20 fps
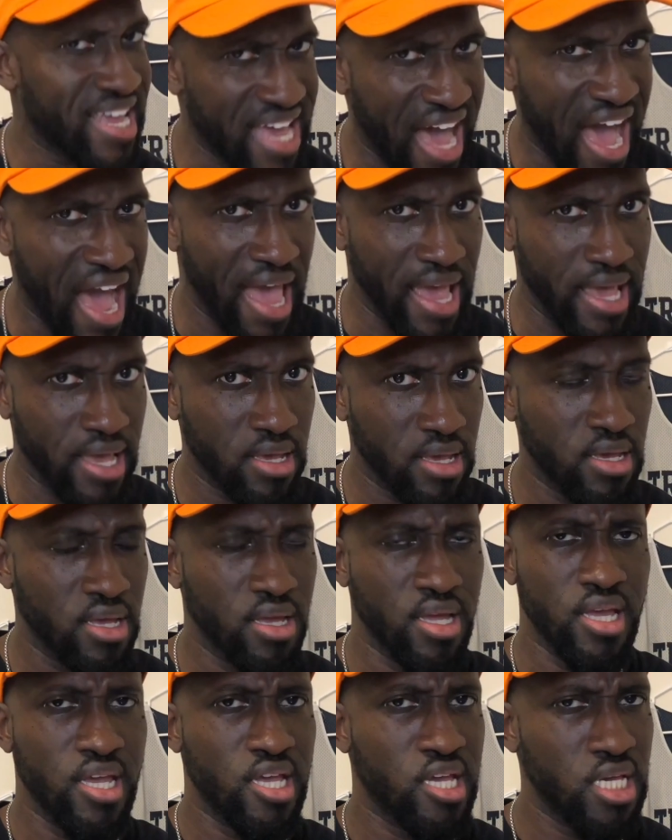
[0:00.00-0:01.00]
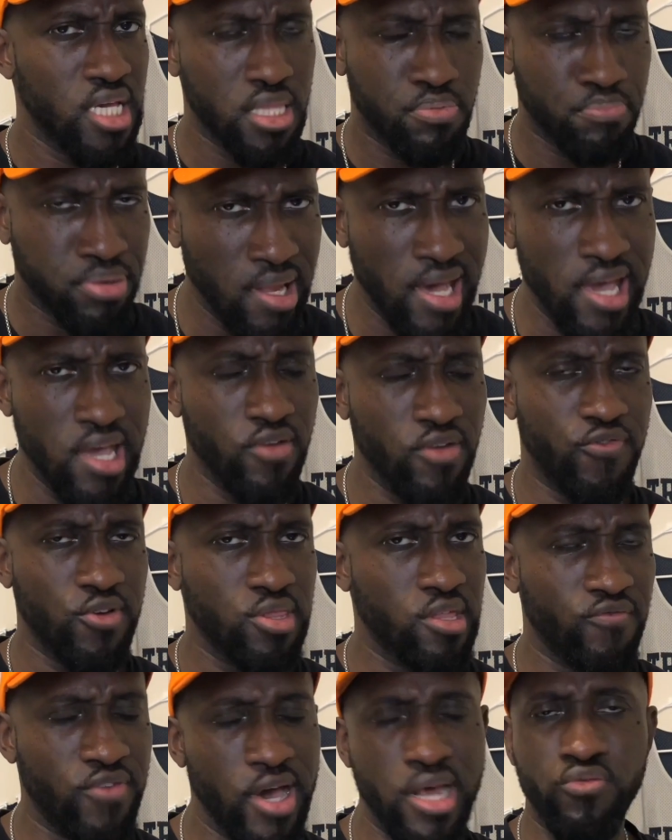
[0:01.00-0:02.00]
guy. He's playing for the
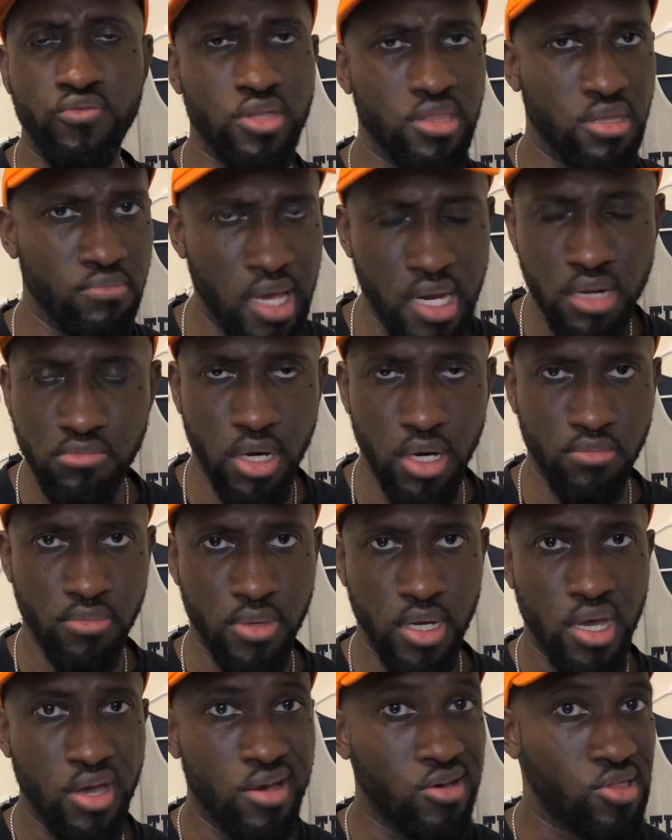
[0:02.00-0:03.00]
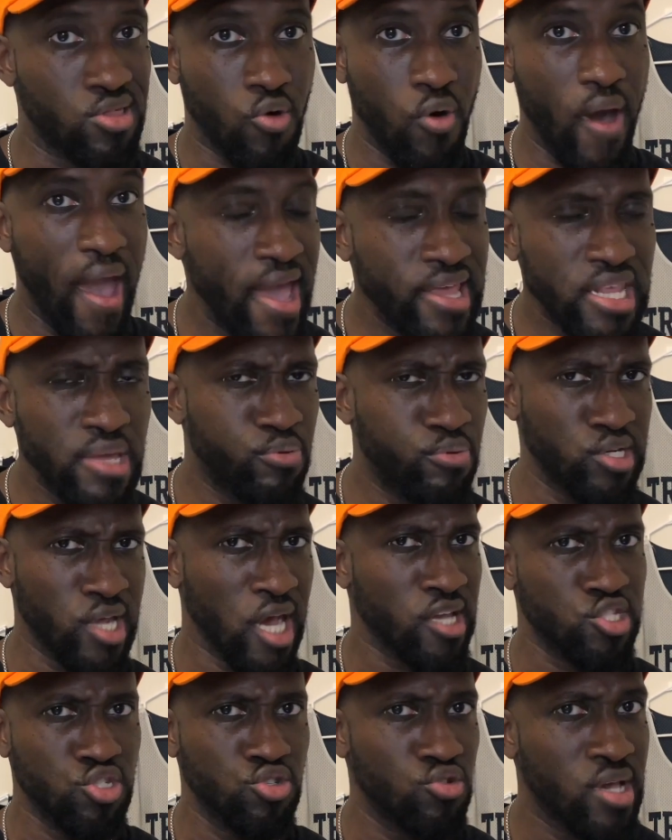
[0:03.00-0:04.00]
veterans minimum. So any
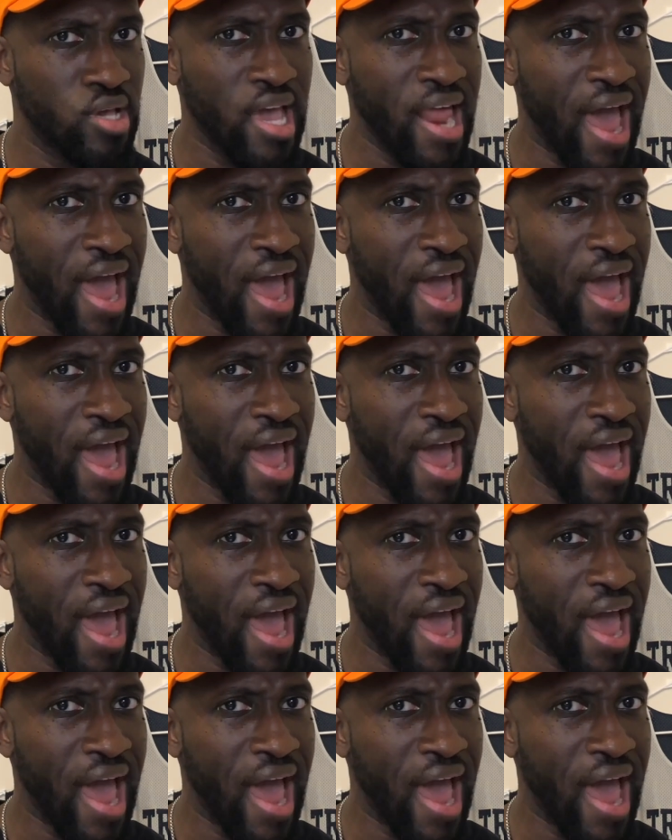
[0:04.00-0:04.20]
production you get